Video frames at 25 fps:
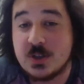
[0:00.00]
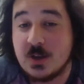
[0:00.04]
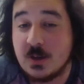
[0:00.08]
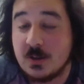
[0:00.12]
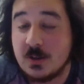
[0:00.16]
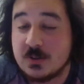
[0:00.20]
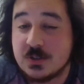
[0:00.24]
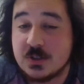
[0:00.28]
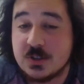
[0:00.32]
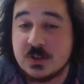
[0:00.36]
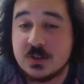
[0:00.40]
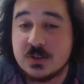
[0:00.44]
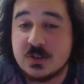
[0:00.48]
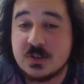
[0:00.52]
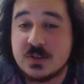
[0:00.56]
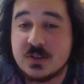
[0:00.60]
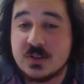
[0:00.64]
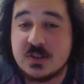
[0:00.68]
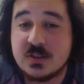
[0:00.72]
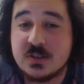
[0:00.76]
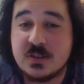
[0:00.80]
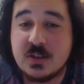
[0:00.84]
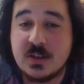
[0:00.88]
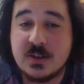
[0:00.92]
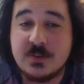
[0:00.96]

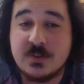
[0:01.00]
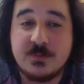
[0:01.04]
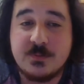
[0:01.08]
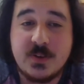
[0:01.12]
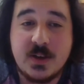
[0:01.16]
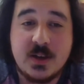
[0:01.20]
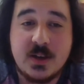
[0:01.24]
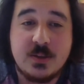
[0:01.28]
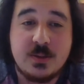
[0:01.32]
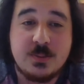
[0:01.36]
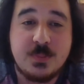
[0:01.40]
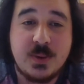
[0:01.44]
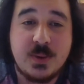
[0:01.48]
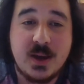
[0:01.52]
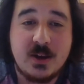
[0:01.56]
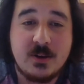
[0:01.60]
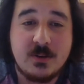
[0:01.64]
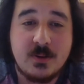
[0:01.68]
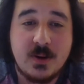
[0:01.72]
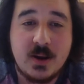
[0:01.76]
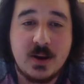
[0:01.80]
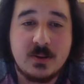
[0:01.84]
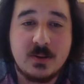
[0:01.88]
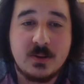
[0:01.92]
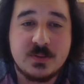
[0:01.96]
cultures and faith
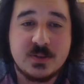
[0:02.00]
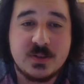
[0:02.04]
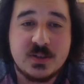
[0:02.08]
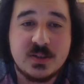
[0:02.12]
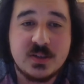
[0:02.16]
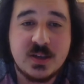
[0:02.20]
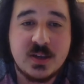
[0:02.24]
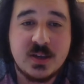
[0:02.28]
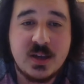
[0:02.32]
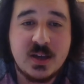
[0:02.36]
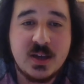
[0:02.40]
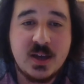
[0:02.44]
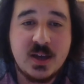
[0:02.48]
backgrounds.